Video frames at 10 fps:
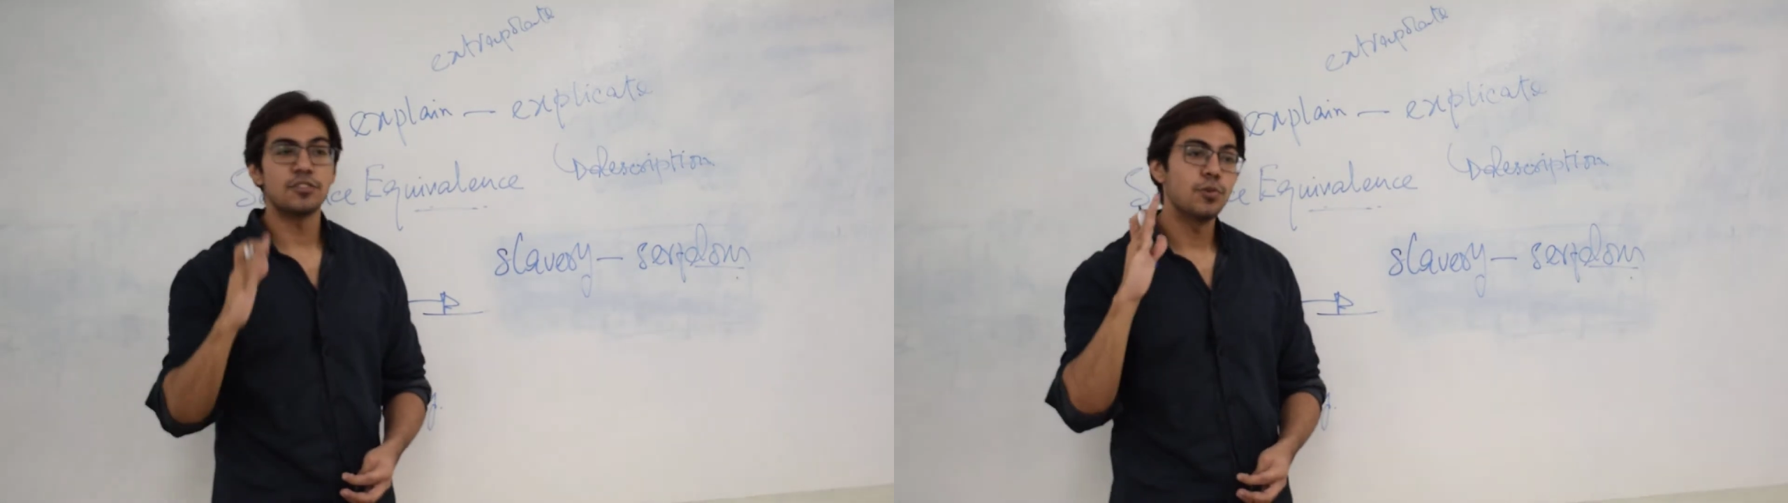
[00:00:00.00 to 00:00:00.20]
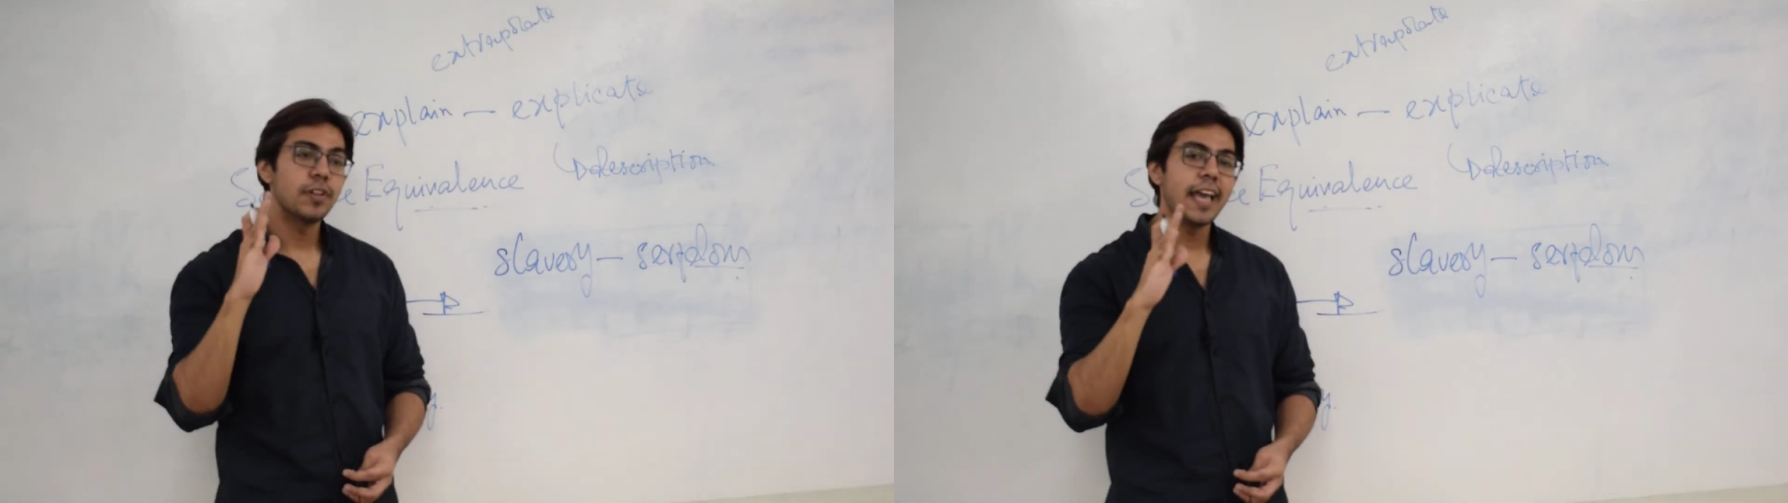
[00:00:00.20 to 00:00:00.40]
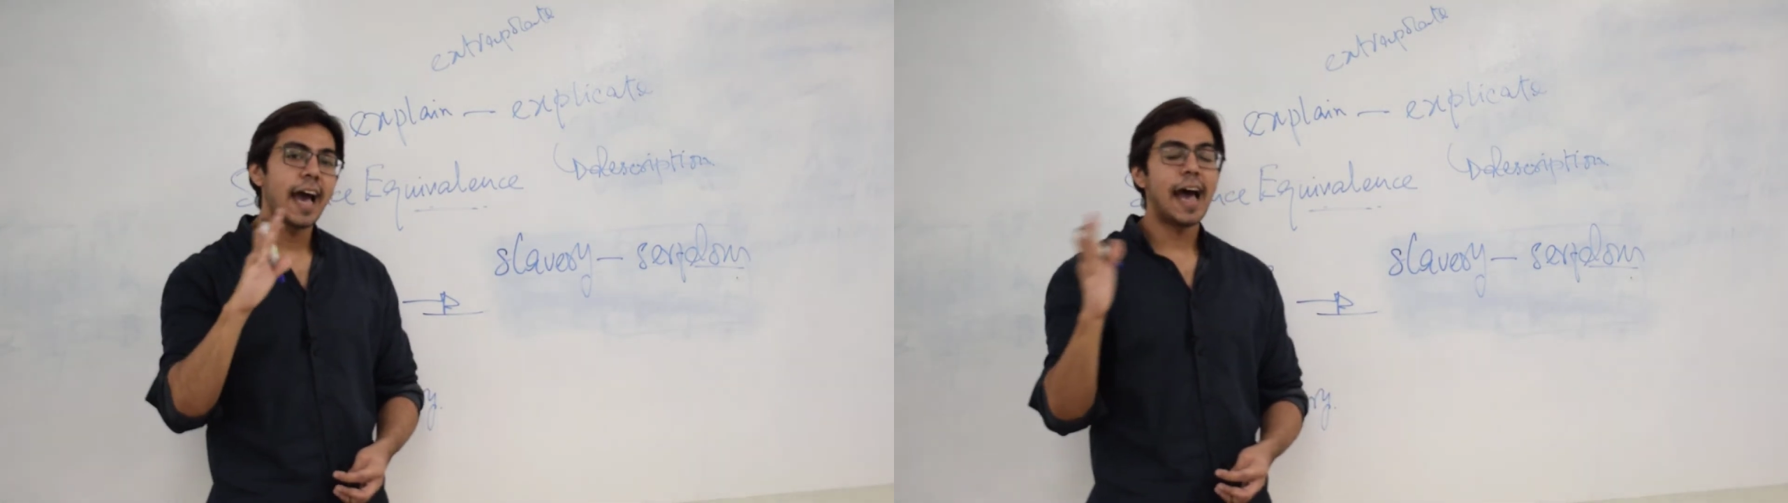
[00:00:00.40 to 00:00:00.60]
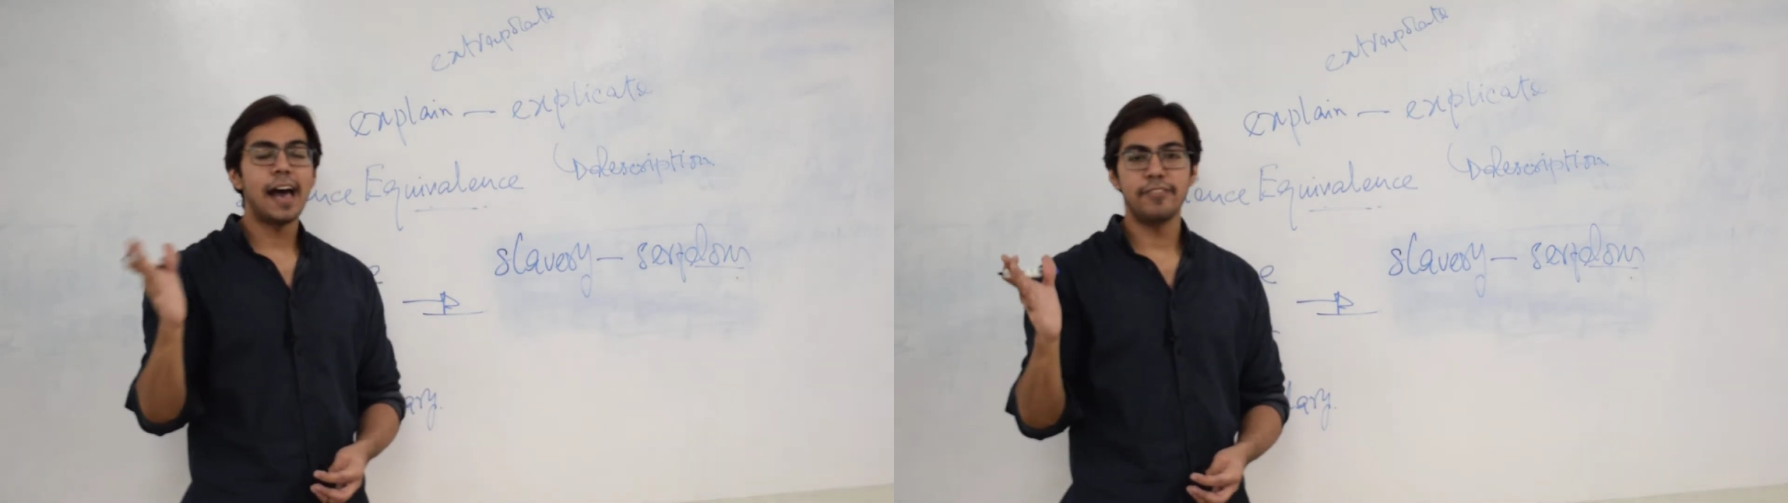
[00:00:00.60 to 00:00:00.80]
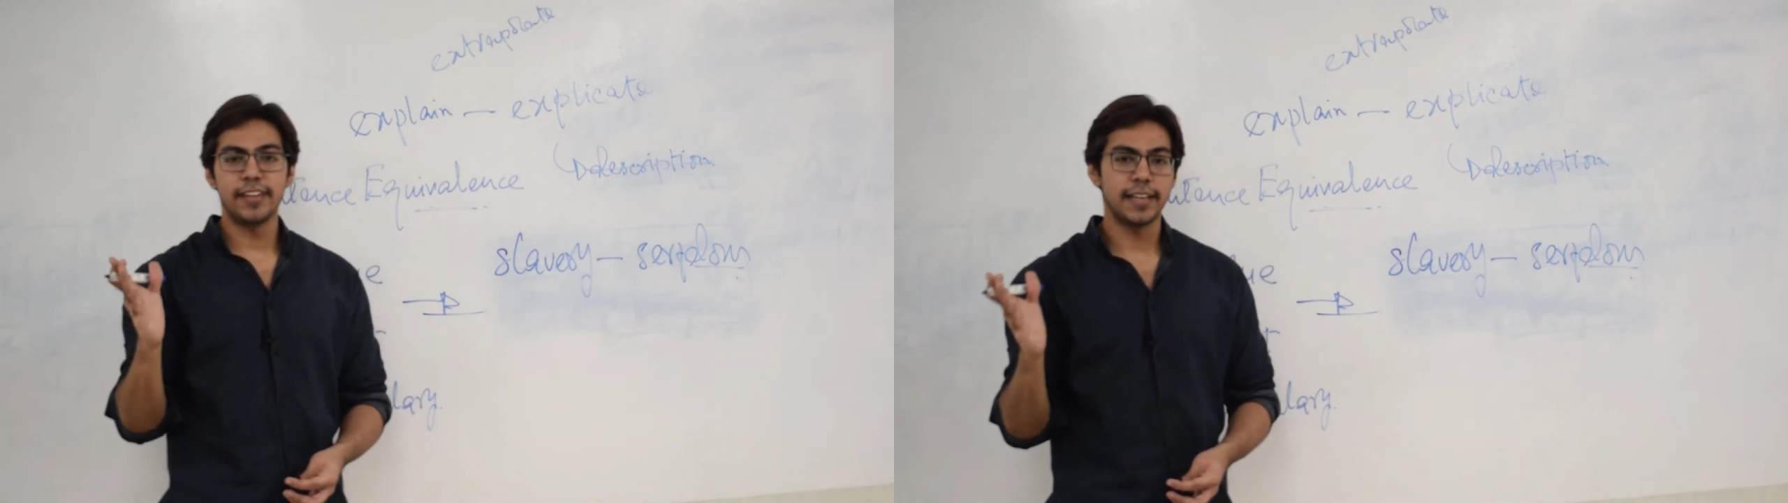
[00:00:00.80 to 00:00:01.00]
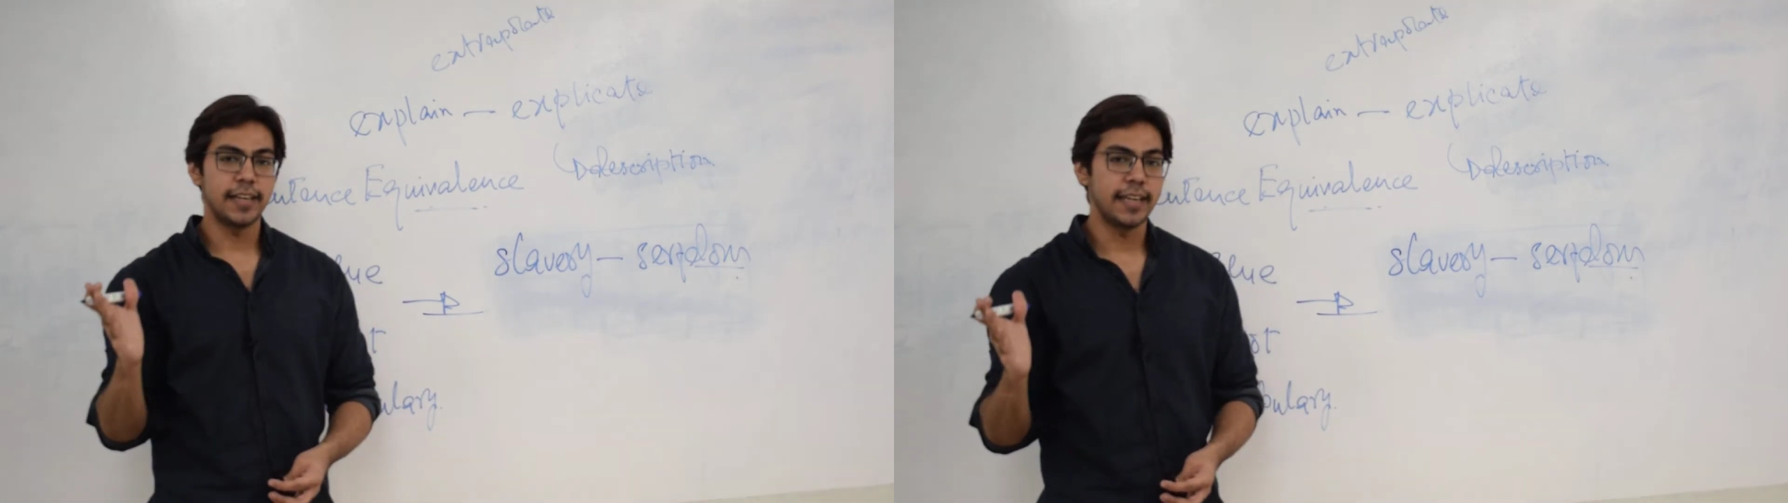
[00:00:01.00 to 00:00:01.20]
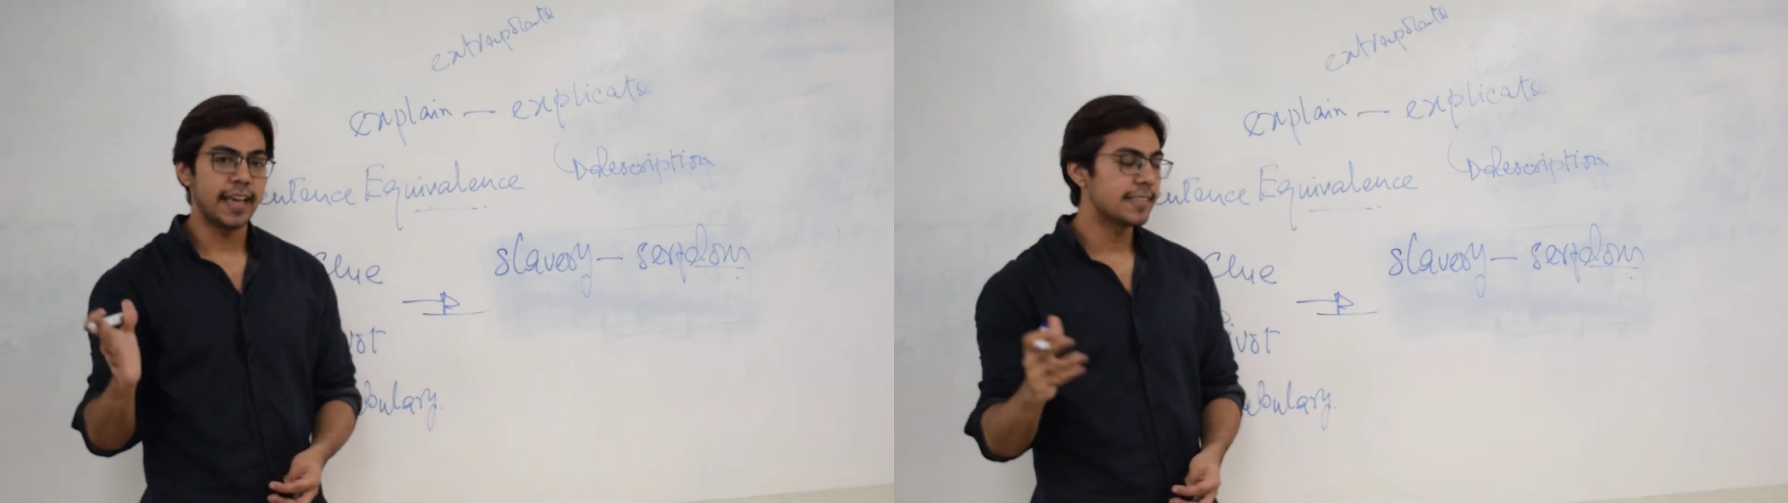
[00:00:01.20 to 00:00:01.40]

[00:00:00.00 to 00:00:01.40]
only half a technique.